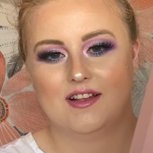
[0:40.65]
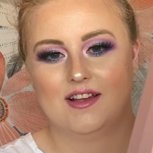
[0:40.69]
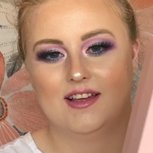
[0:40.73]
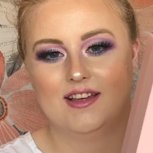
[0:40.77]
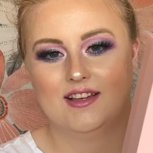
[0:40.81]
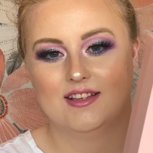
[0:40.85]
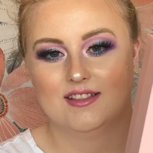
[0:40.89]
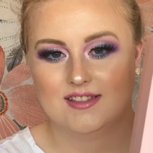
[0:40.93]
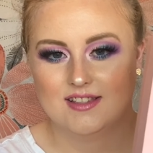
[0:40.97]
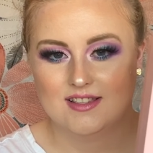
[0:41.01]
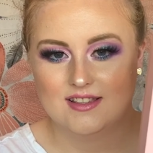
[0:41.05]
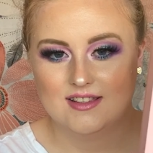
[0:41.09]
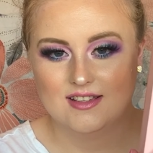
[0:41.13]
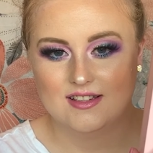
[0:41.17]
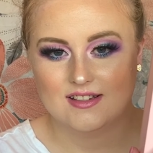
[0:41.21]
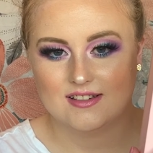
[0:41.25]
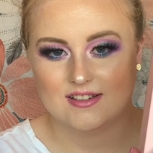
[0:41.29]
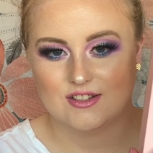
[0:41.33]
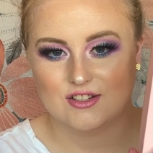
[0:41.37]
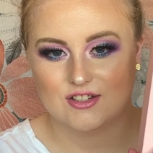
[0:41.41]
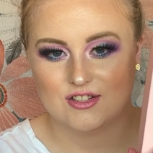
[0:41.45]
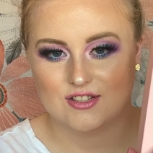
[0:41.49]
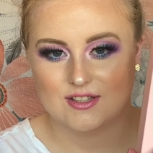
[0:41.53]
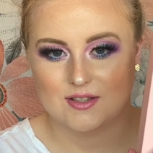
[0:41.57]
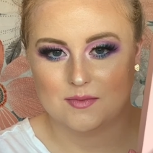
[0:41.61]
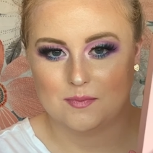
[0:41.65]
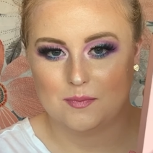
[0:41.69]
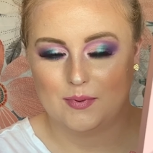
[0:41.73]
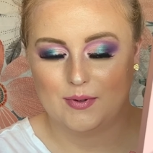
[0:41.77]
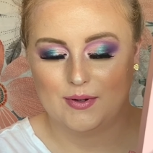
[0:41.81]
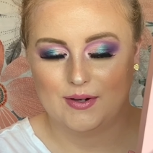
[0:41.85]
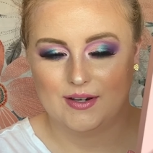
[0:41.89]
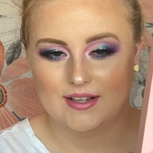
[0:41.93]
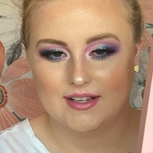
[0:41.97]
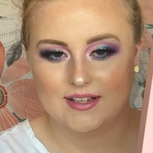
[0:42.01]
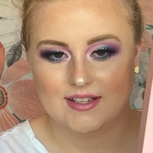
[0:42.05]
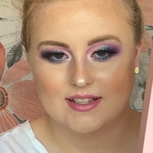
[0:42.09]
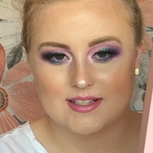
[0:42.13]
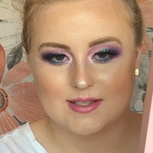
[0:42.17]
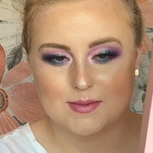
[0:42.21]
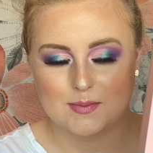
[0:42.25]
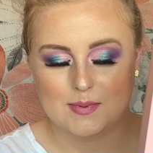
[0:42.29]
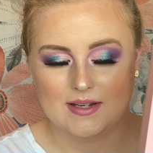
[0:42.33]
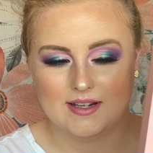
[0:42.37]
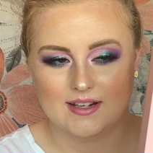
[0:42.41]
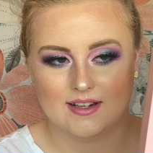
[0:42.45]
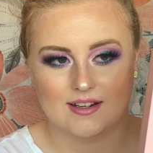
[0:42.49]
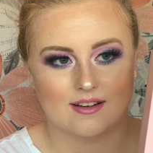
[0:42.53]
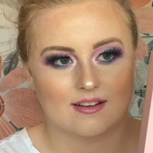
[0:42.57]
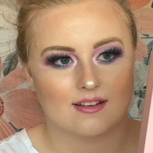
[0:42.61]
Isn't this just the prettiest
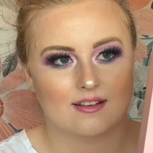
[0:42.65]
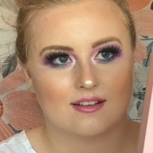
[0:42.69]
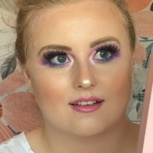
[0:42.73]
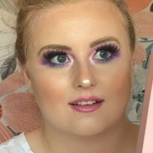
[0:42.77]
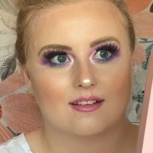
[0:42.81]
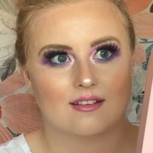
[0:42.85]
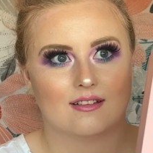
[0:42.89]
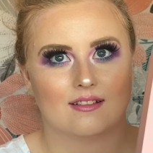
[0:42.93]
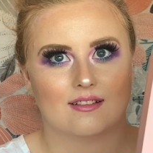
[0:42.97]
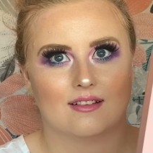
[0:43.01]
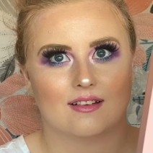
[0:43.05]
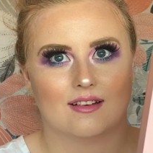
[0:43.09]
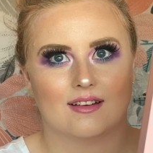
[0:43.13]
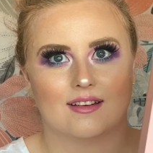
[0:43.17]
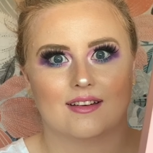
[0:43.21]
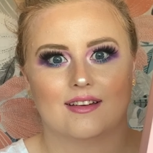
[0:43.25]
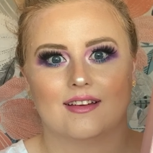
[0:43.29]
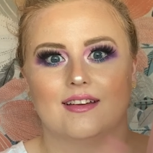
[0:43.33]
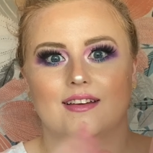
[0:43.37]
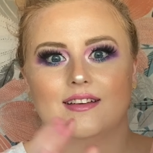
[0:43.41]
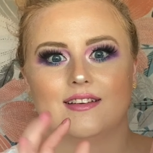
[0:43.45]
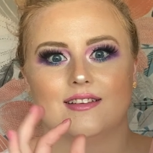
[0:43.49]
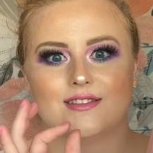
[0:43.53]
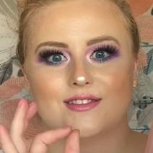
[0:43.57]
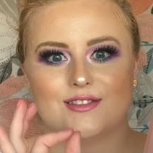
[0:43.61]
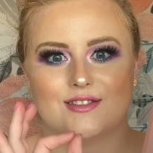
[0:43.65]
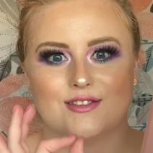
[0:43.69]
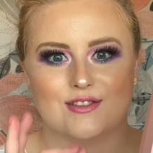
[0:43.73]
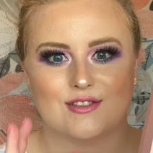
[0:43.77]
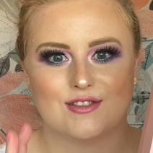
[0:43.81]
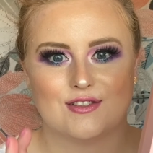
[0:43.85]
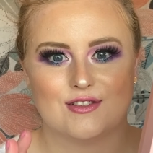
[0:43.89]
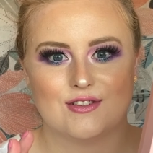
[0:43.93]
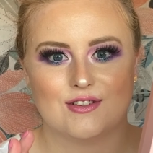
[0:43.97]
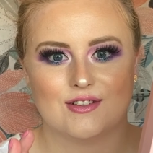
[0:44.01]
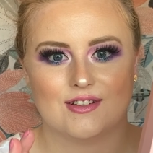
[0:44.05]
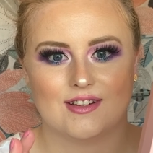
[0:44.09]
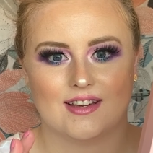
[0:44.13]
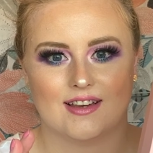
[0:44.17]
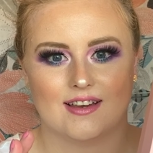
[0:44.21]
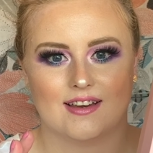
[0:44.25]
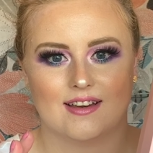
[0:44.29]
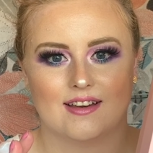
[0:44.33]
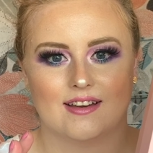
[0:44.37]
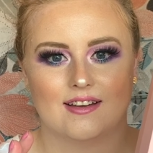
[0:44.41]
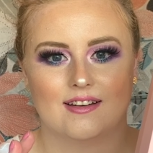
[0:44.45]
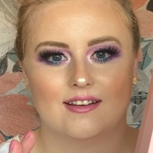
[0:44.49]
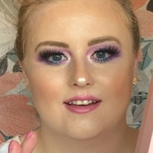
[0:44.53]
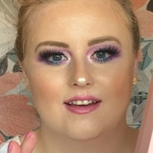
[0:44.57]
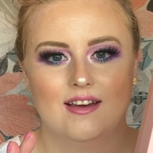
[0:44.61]
pink? Like, it's
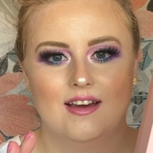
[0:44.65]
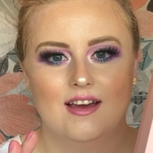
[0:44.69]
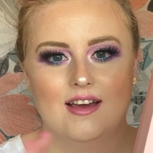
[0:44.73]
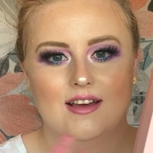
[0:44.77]
stunning.